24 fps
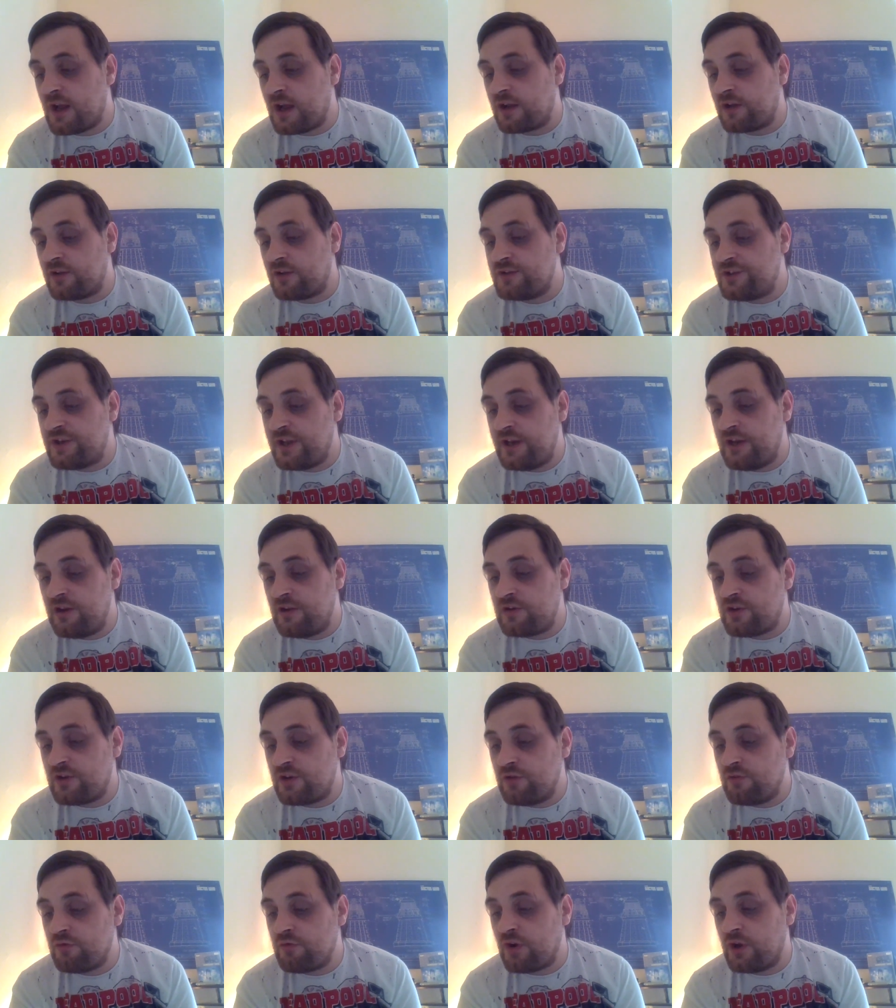and continued
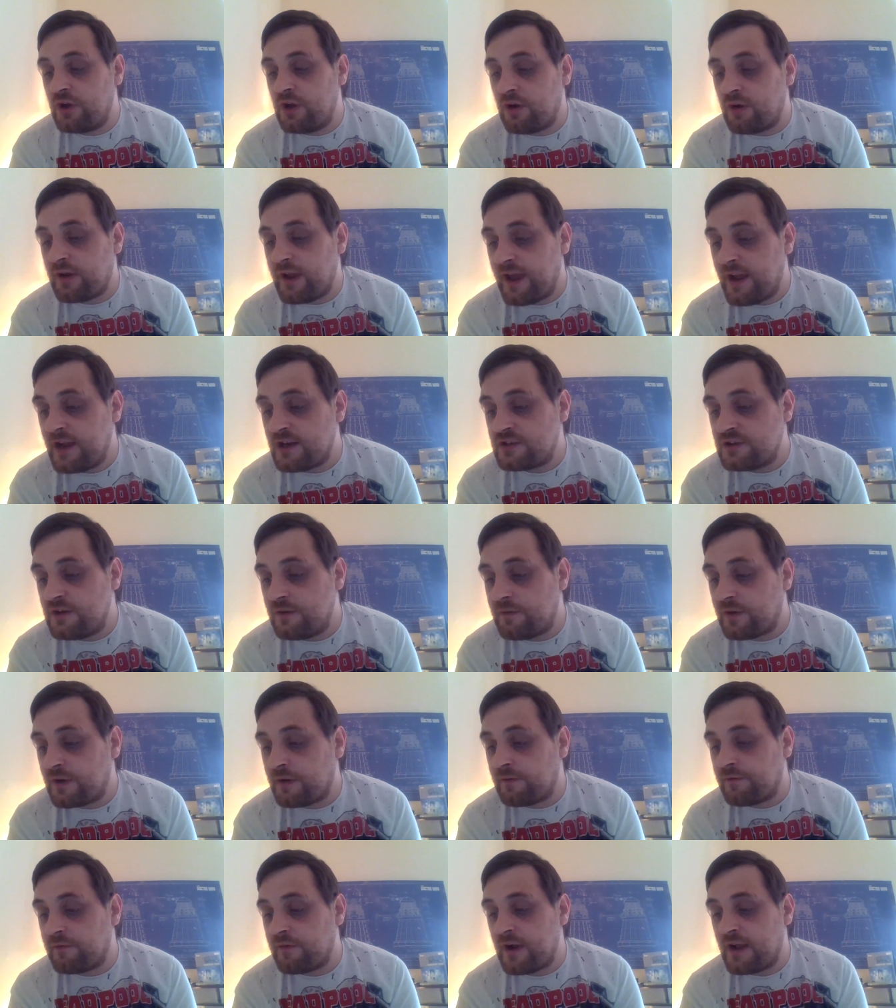to write occasionally
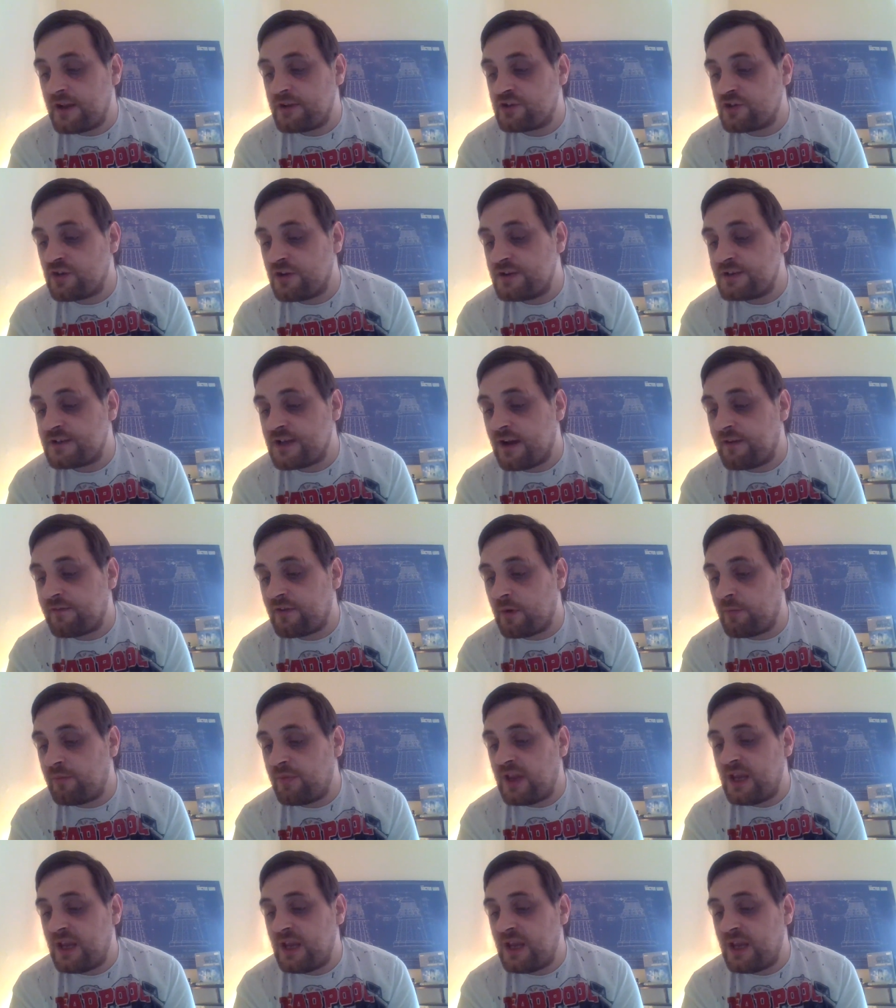for the franchise after